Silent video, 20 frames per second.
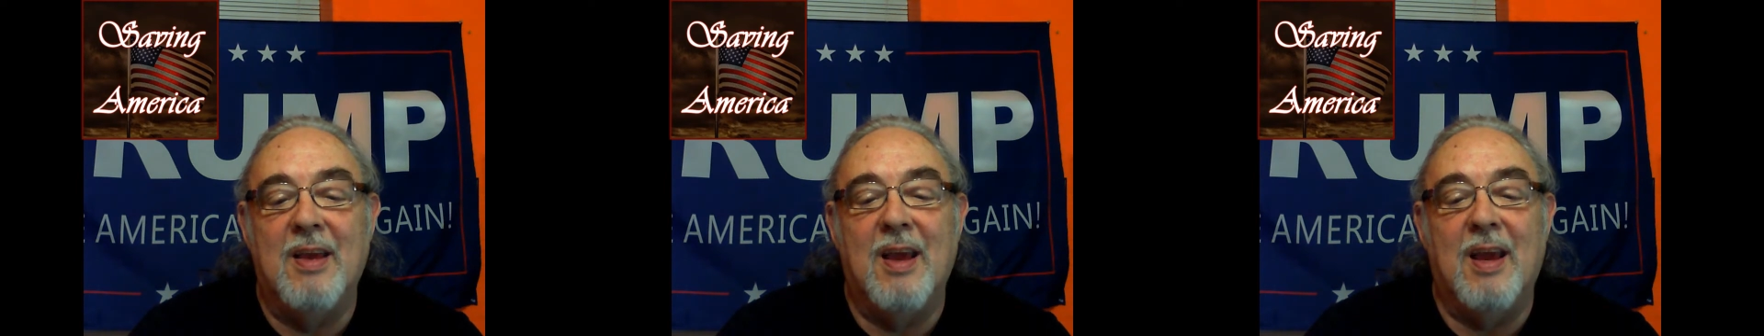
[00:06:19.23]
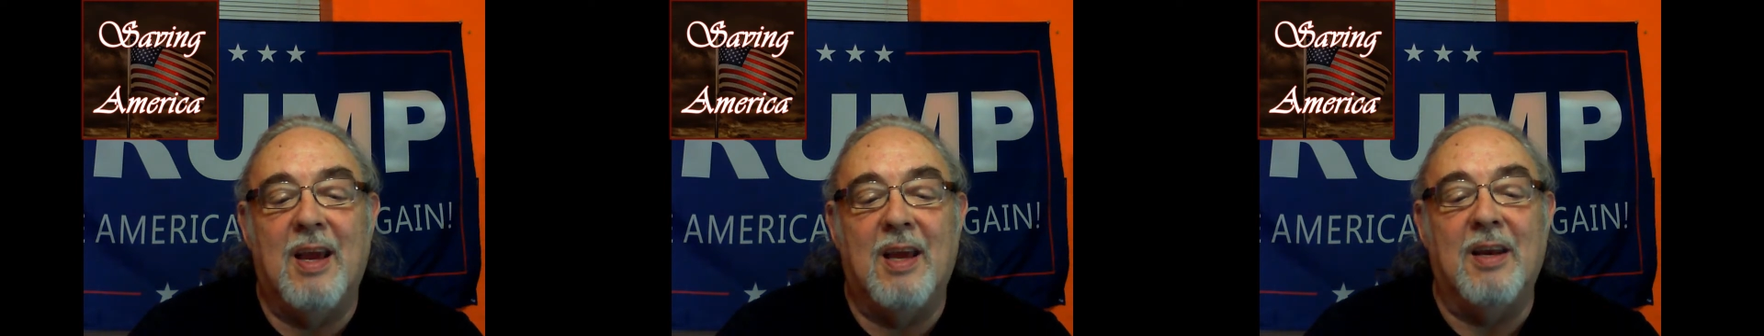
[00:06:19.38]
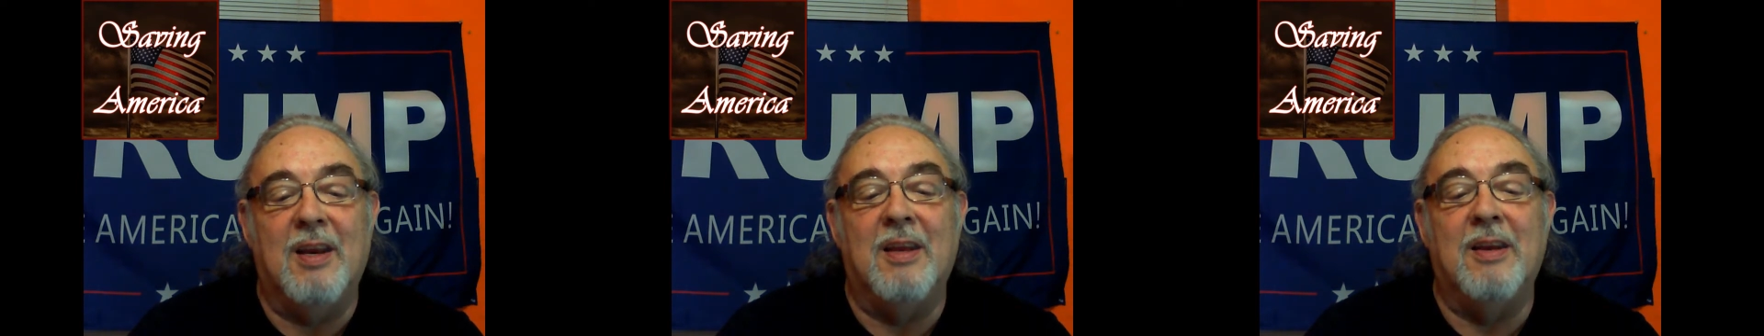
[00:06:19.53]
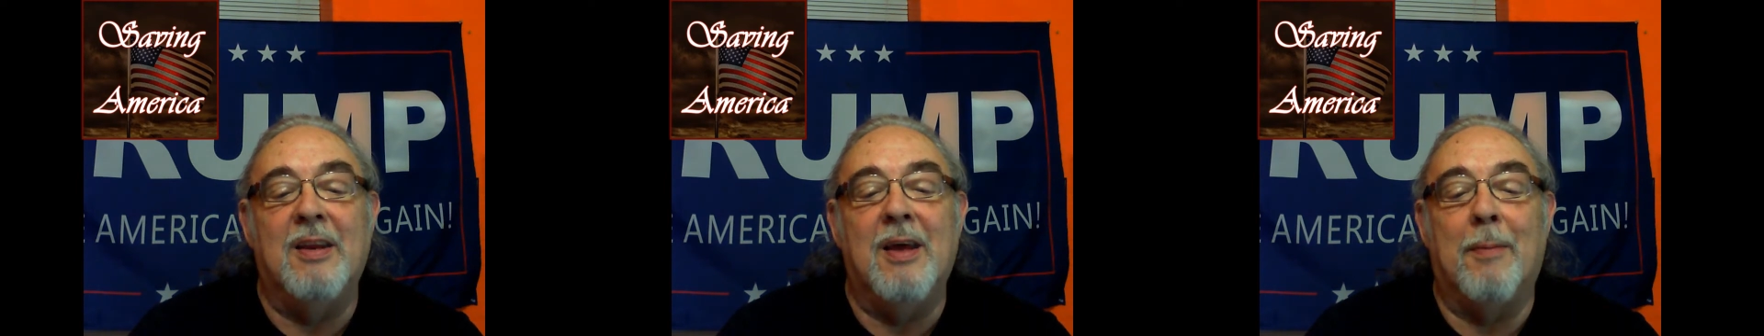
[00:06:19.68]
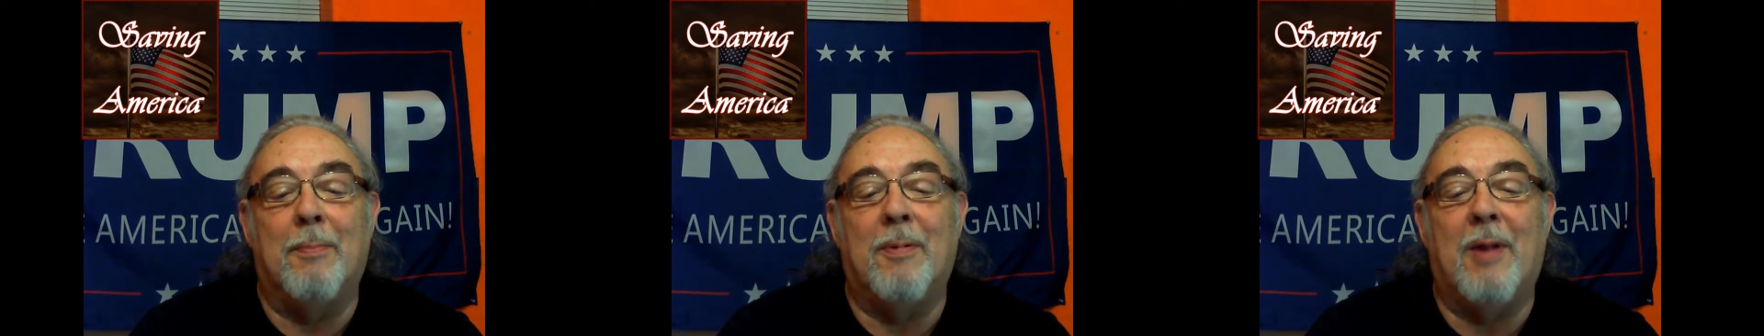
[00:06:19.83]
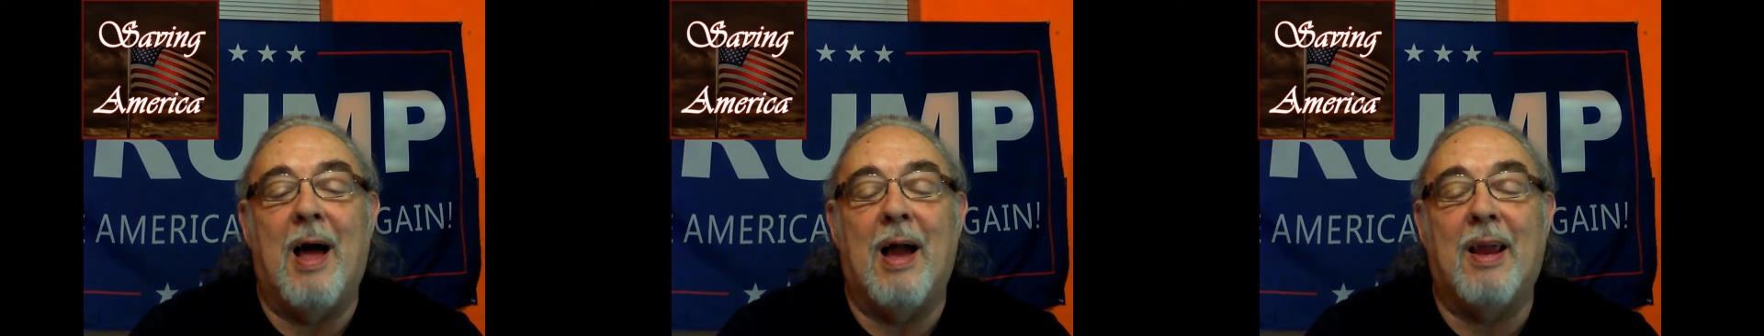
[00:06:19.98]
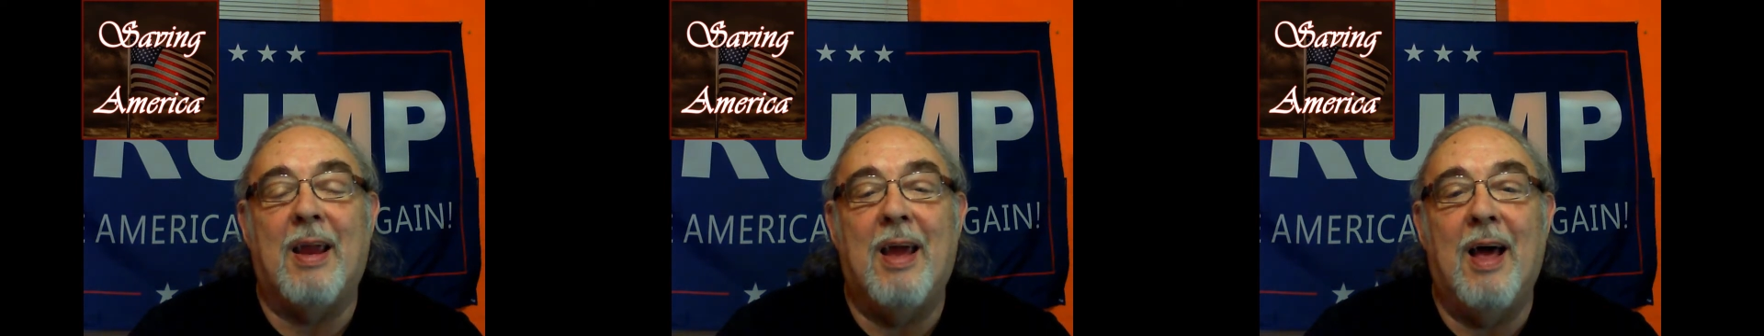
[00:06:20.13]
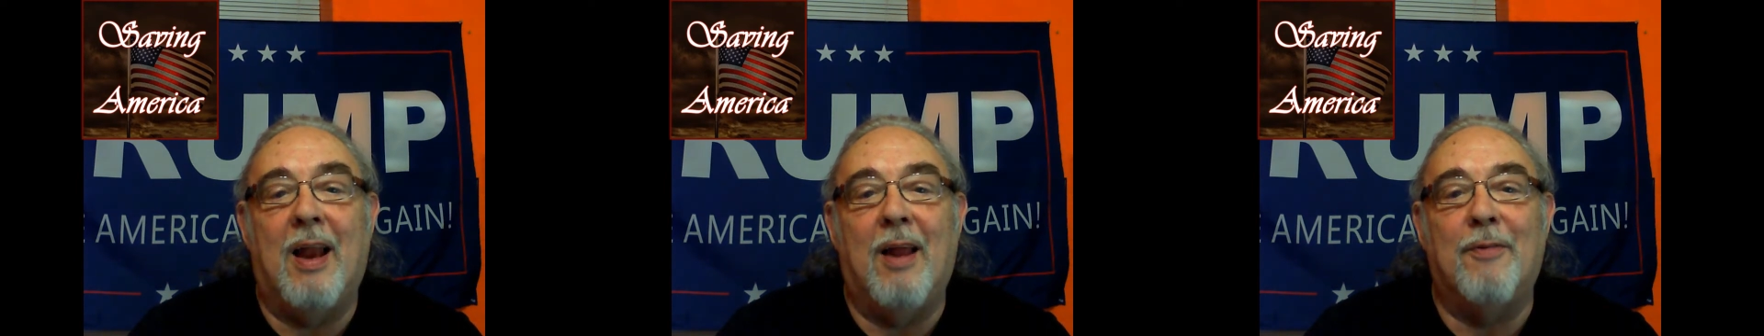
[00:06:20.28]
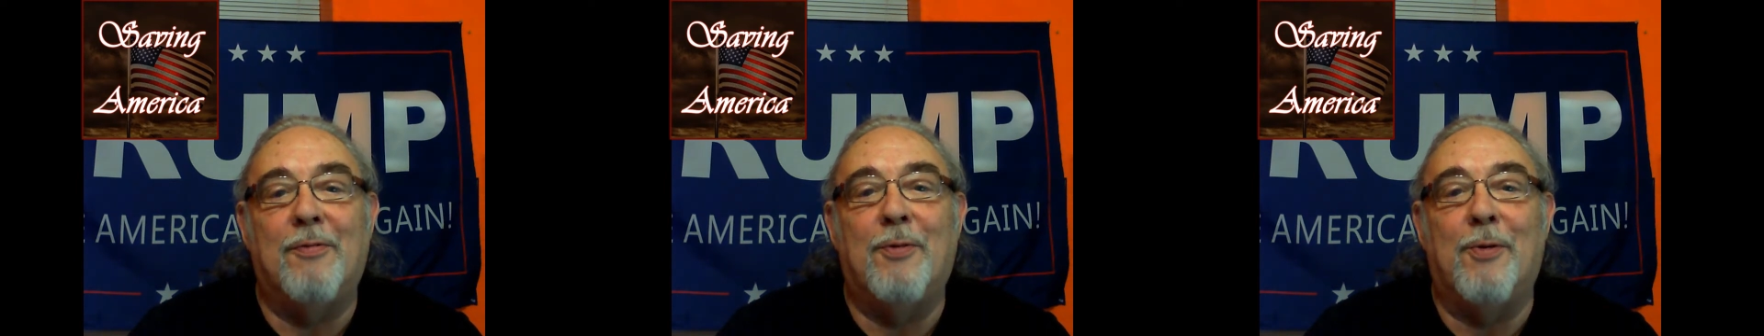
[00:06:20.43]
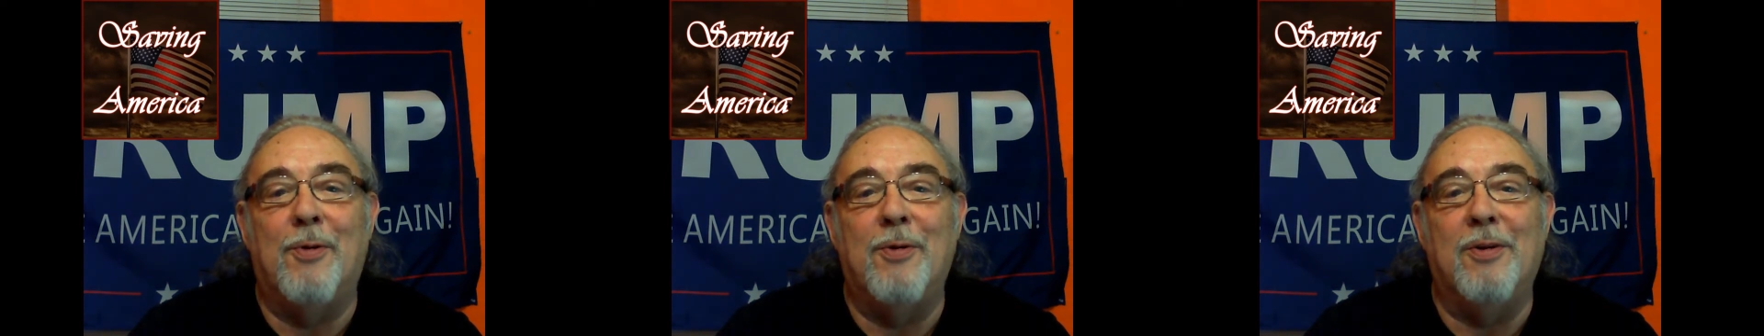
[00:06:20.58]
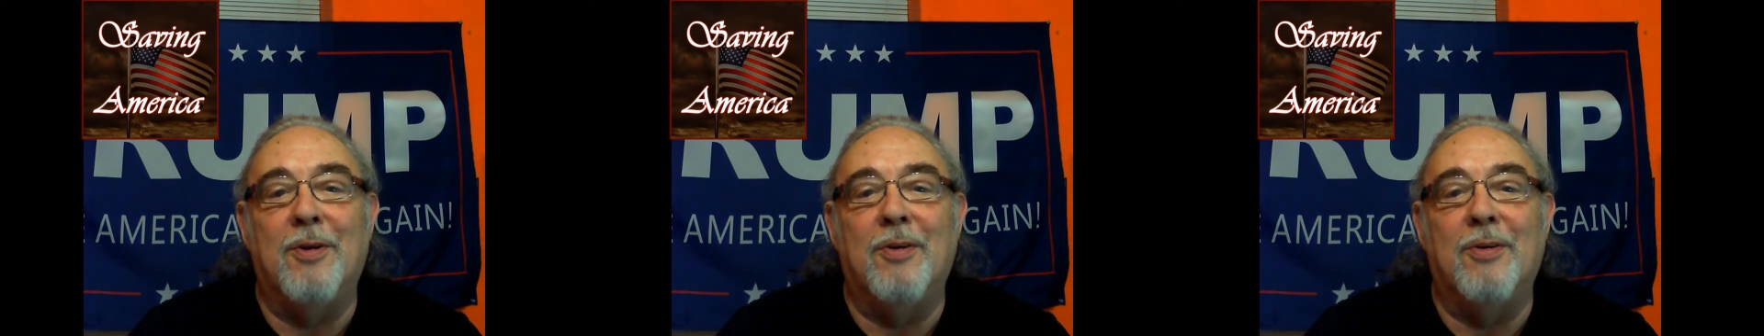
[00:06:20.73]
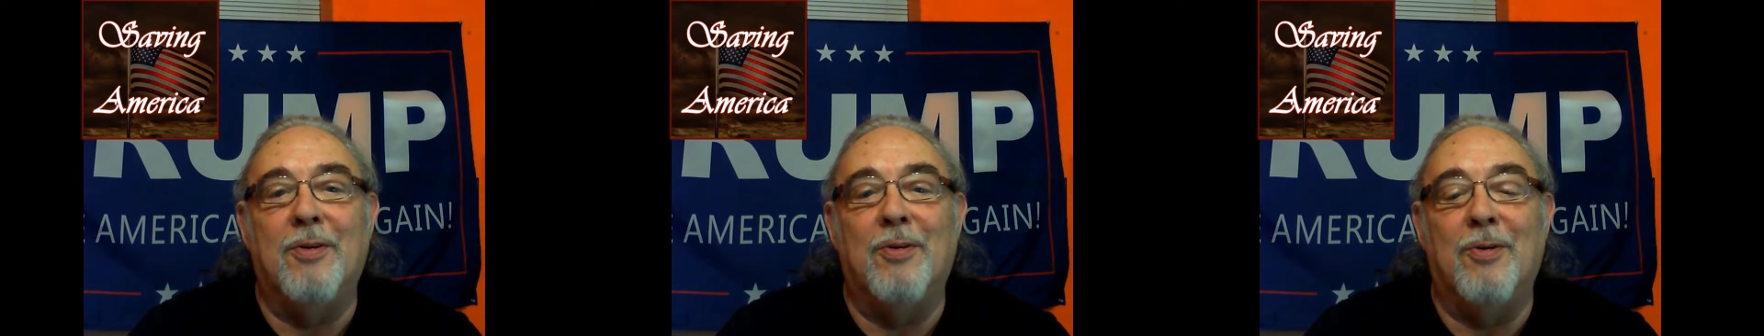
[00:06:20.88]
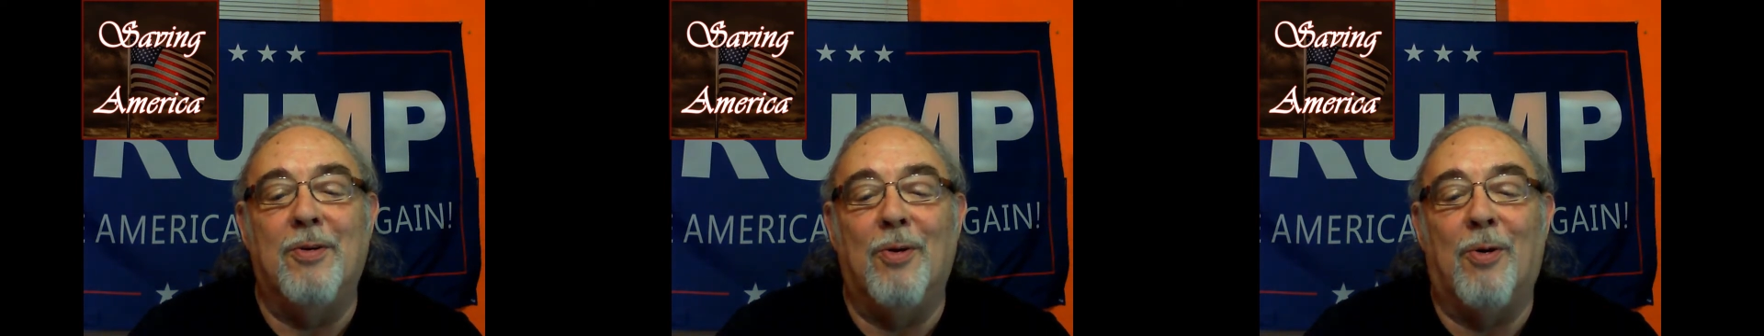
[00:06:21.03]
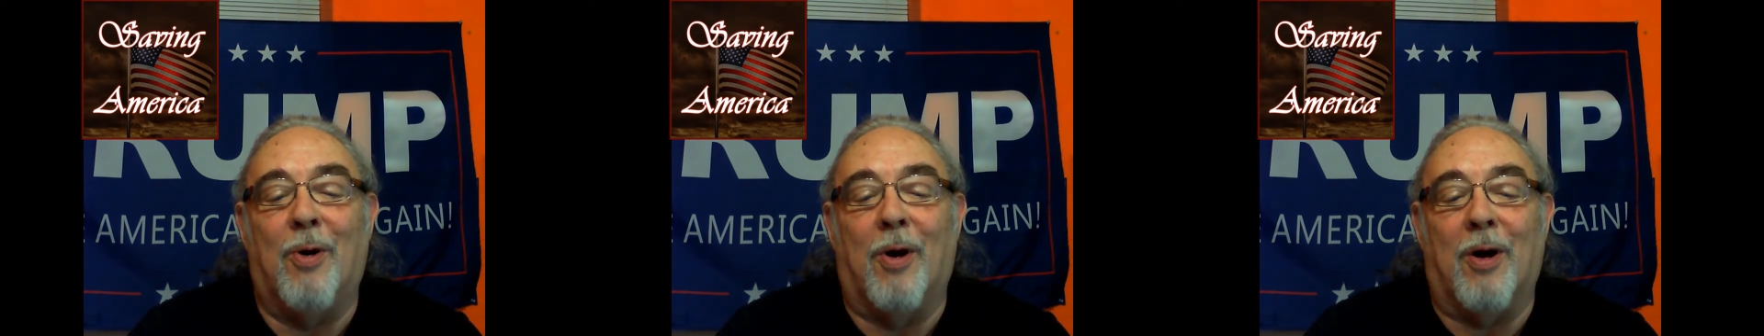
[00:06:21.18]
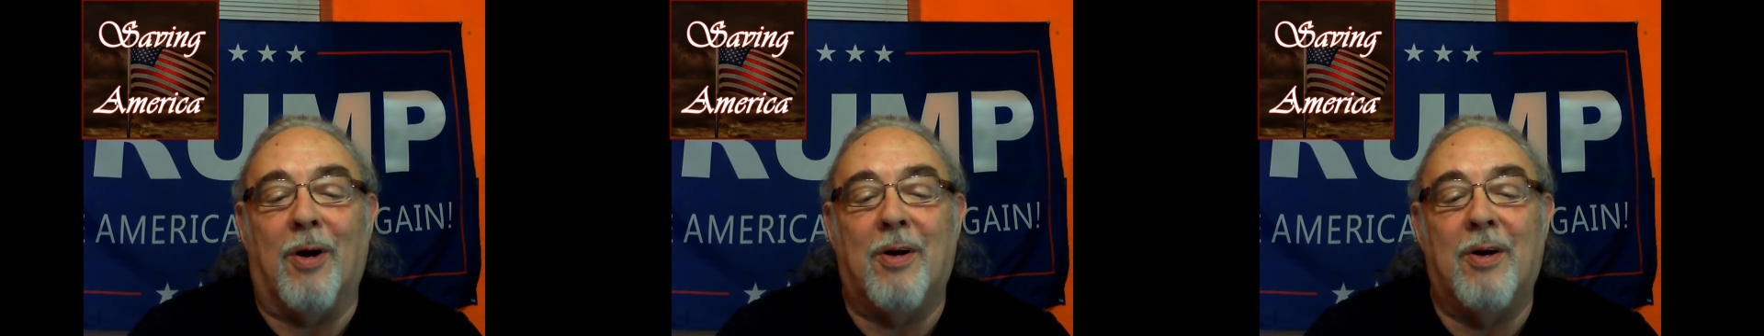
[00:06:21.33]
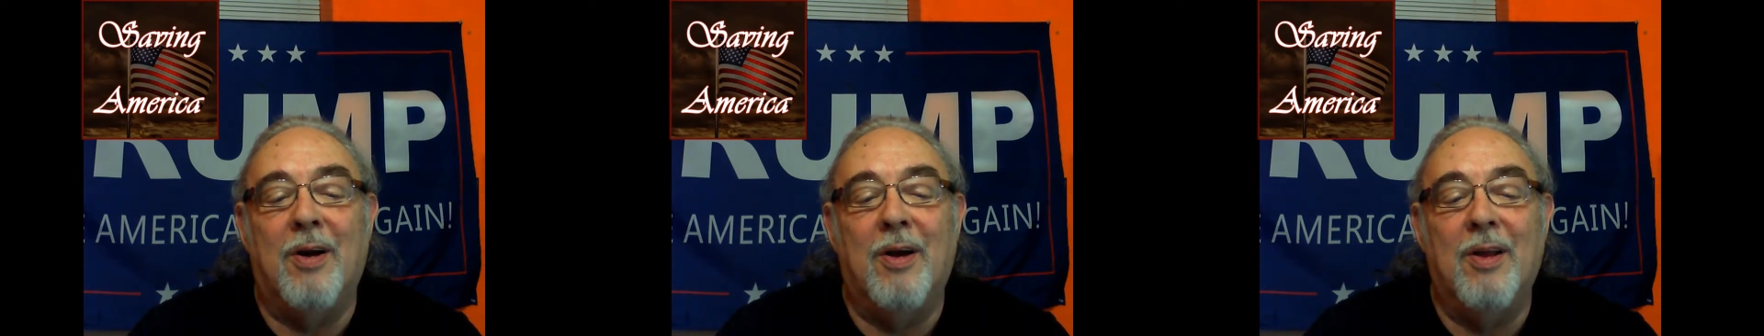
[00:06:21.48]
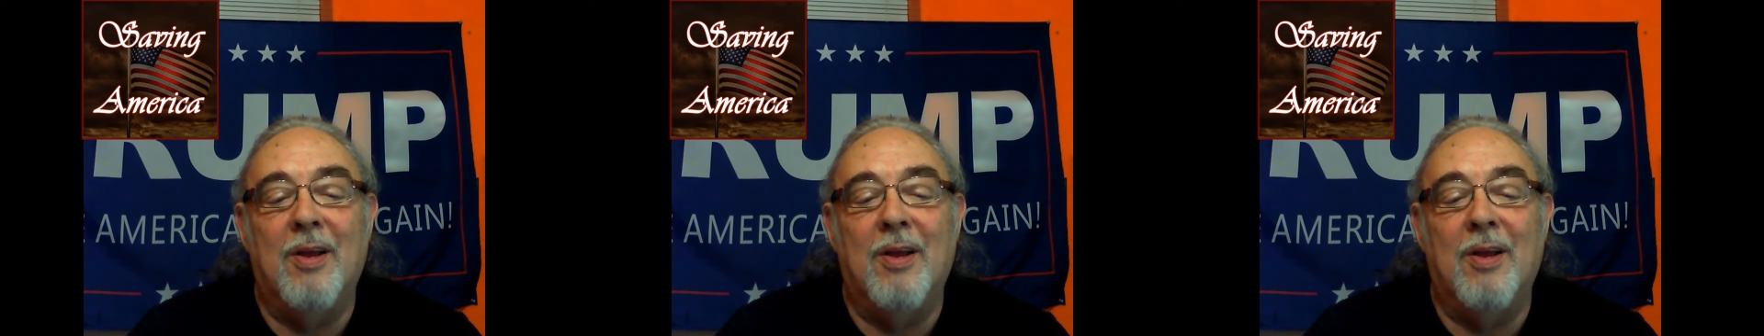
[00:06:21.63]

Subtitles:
and end up like California and New York.